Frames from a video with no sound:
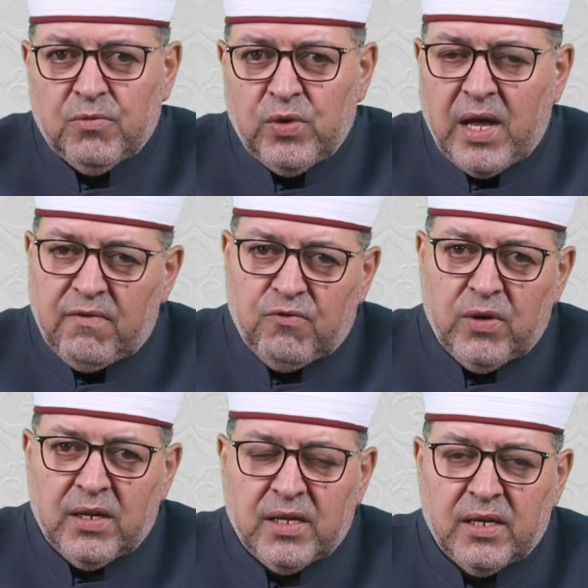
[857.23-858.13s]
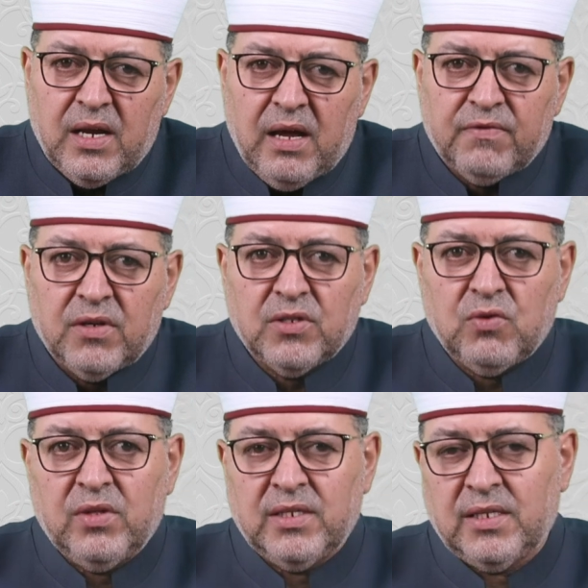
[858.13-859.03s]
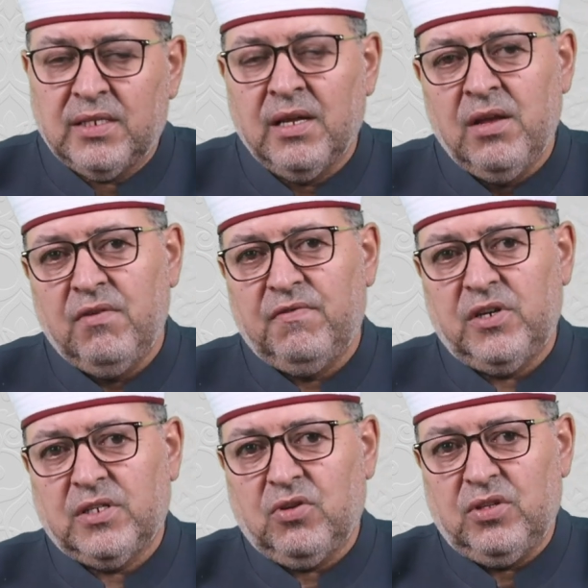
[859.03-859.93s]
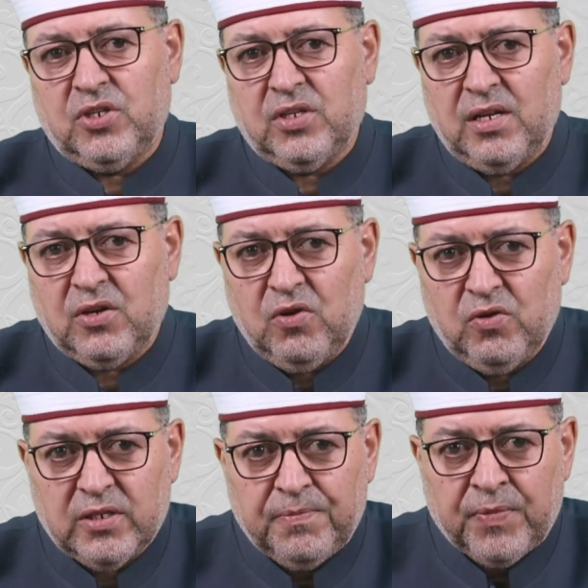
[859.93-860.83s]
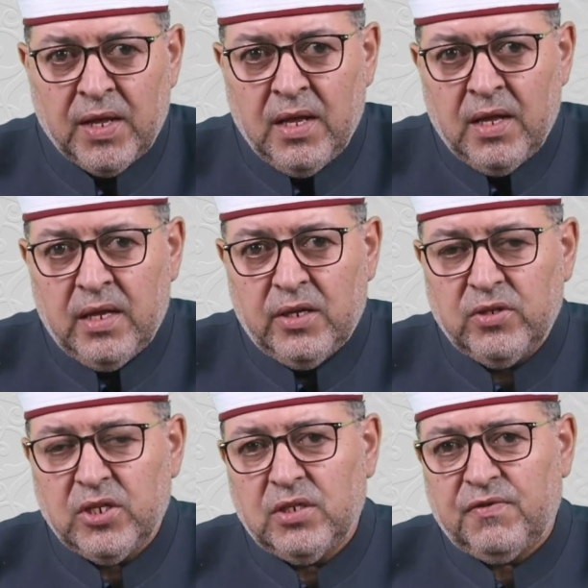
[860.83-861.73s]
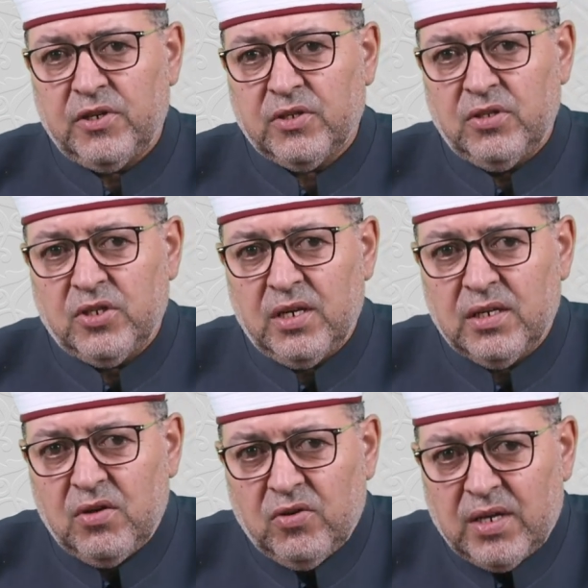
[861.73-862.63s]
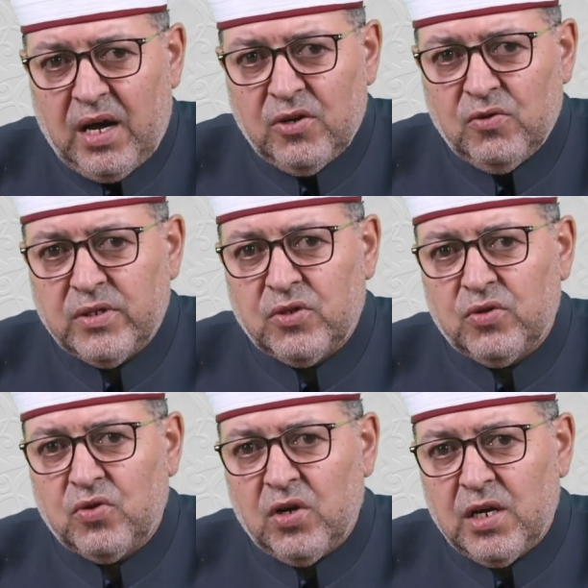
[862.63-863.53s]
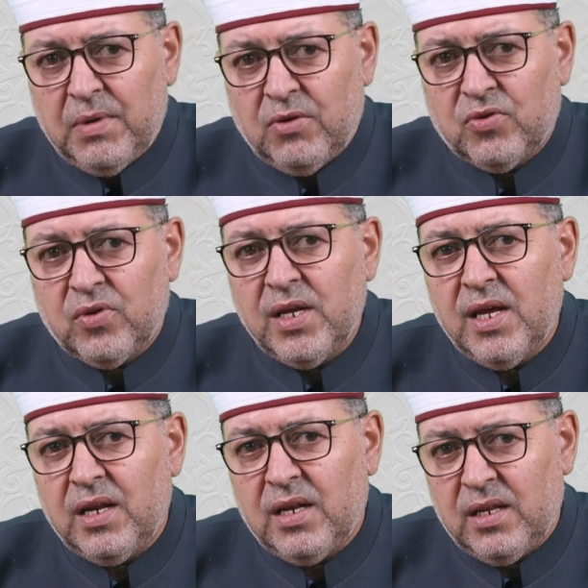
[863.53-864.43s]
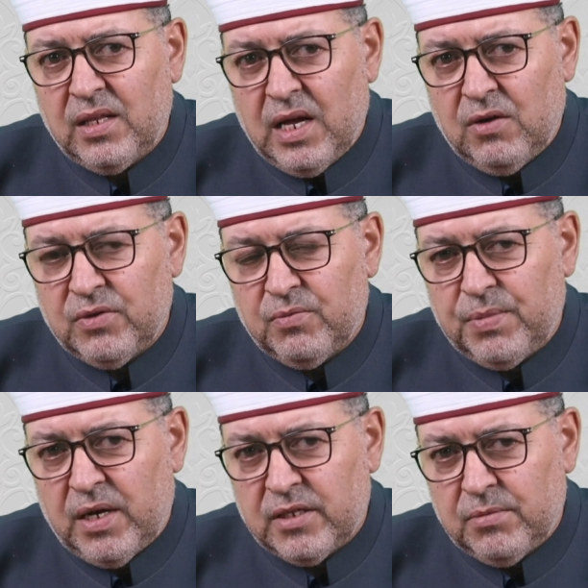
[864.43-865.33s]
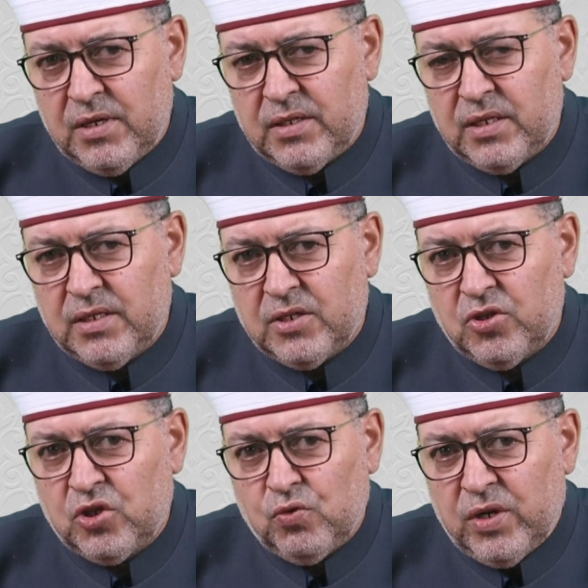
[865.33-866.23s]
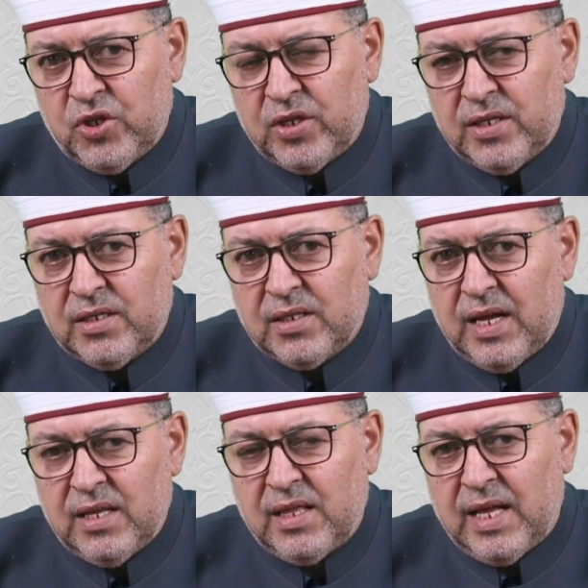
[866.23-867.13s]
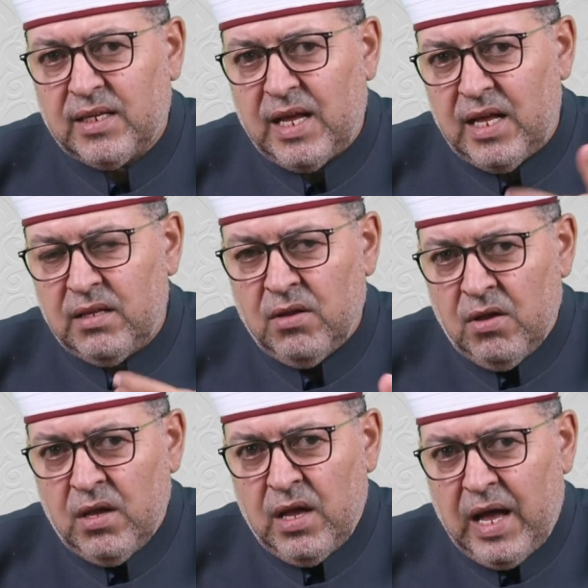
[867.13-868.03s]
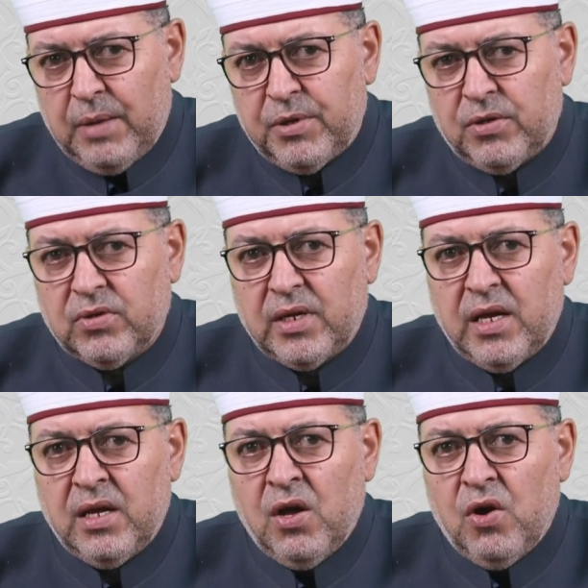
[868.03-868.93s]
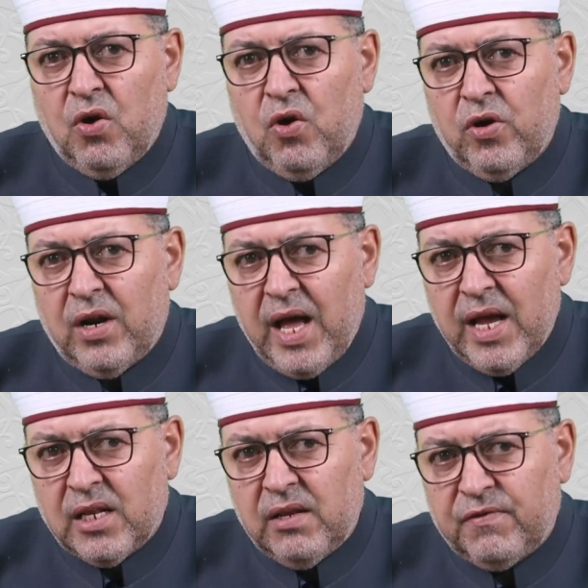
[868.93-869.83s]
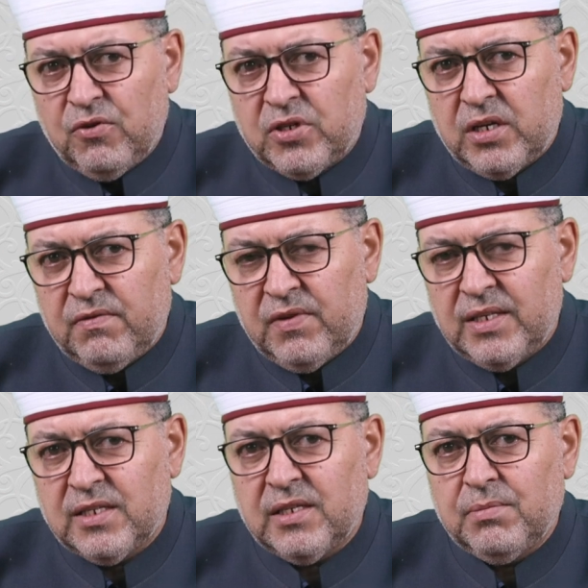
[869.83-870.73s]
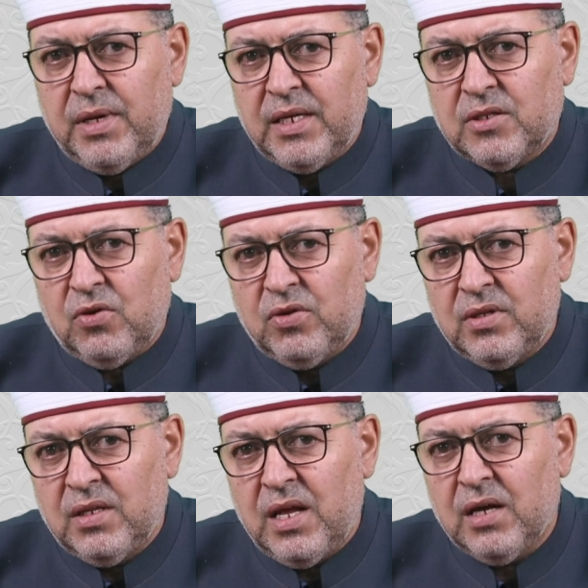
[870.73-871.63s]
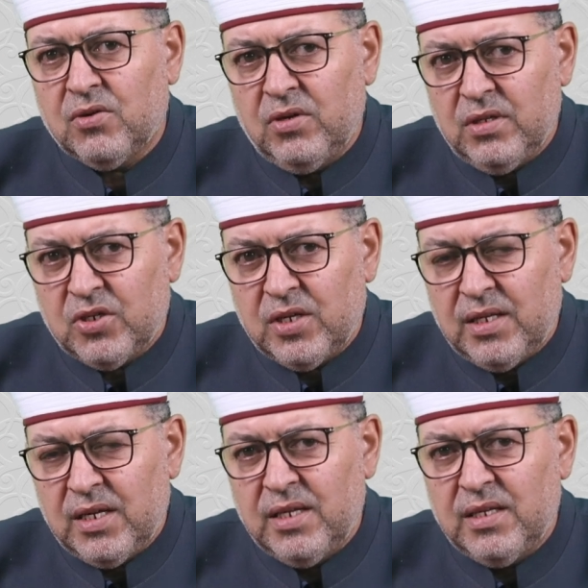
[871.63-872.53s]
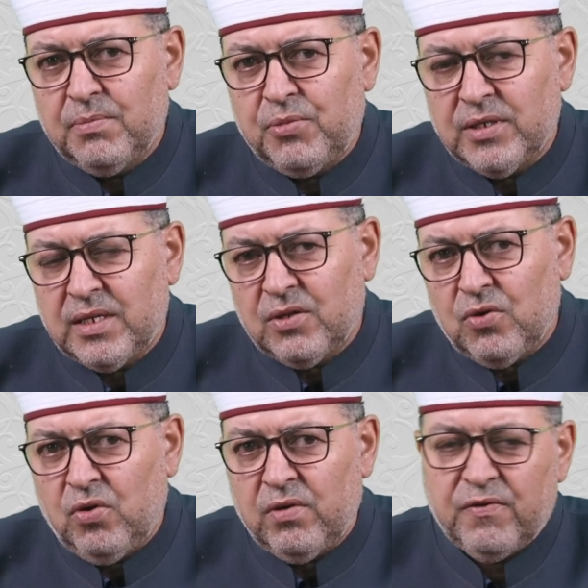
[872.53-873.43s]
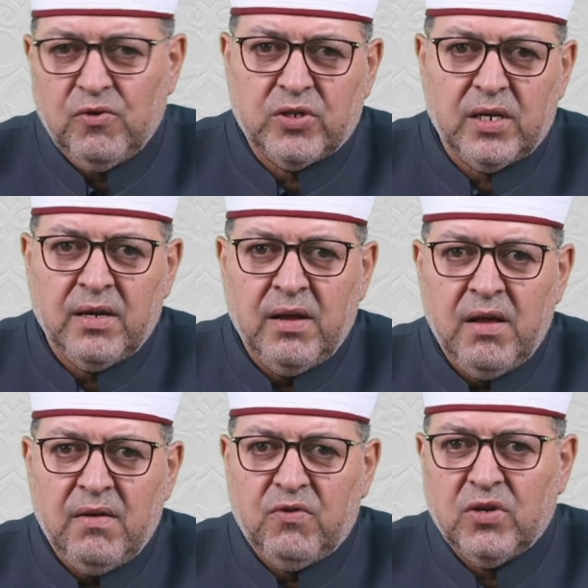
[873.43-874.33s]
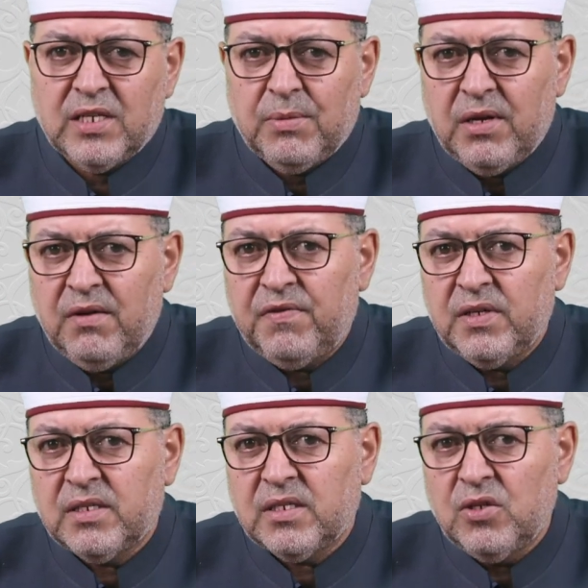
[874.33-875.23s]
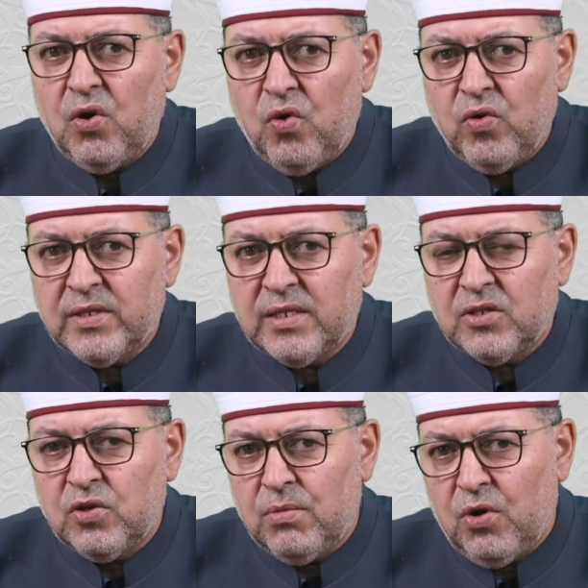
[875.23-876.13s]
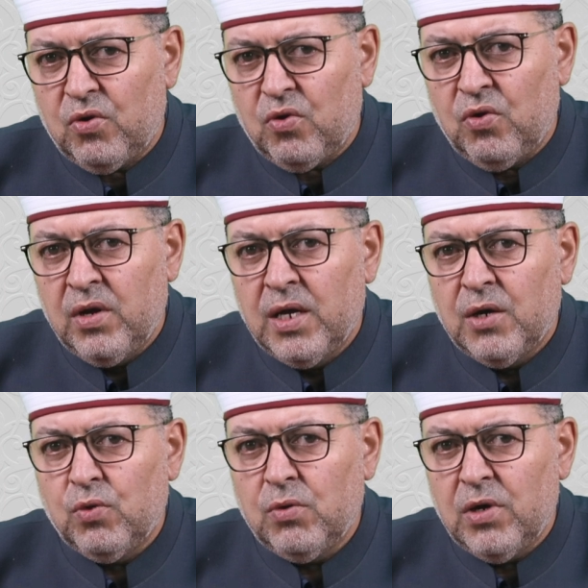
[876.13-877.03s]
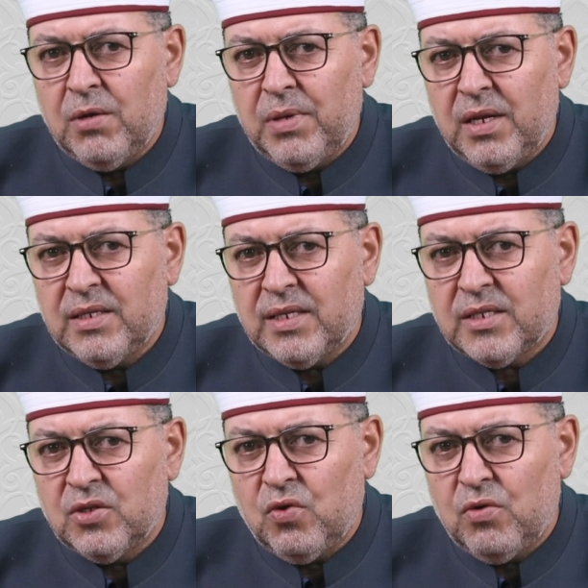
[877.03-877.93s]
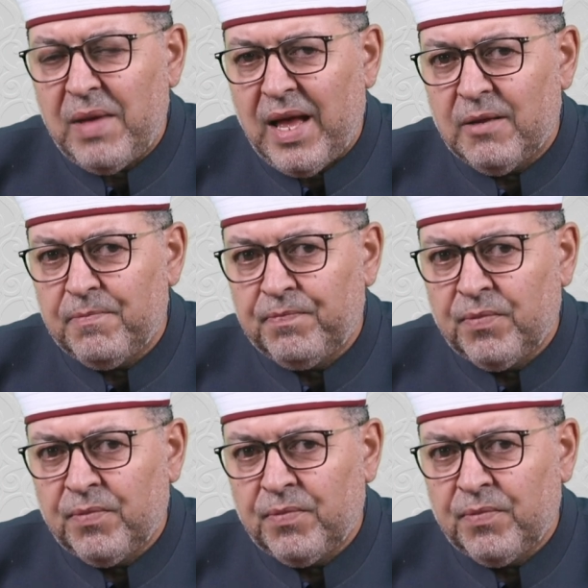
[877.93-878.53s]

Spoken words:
We have will here after. So this is first conditional clause. Usage, first conditional clause are used to talk about real now possibilities, situations that can happen, okay, or likely future events based on a condition in present or future. For example, if it snows tomorrow, we will build a snowman.